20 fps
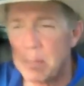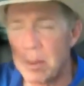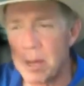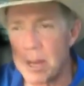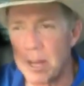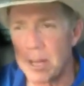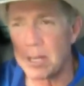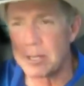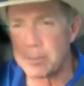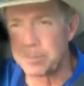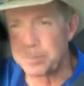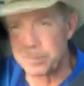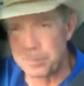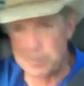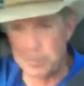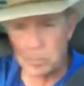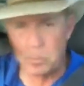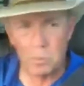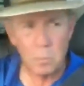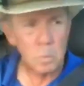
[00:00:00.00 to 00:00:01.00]
But
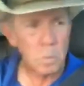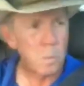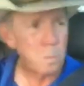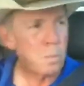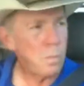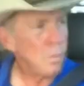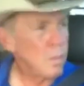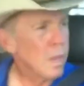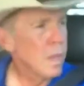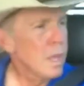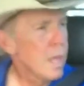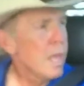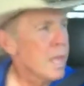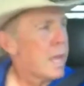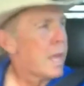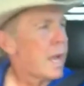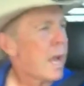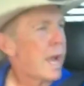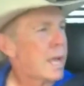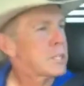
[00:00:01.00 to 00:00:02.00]

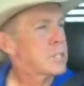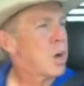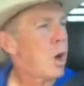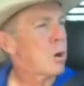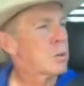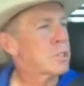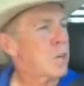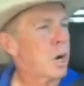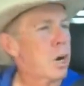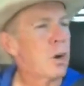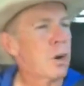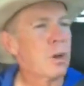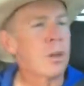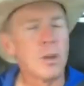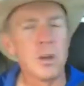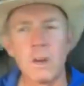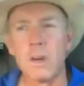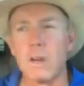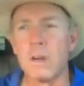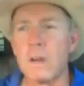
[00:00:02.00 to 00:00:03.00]
I talked
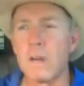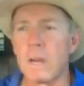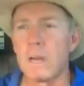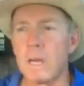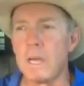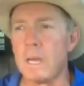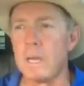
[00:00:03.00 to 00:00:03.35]
earlier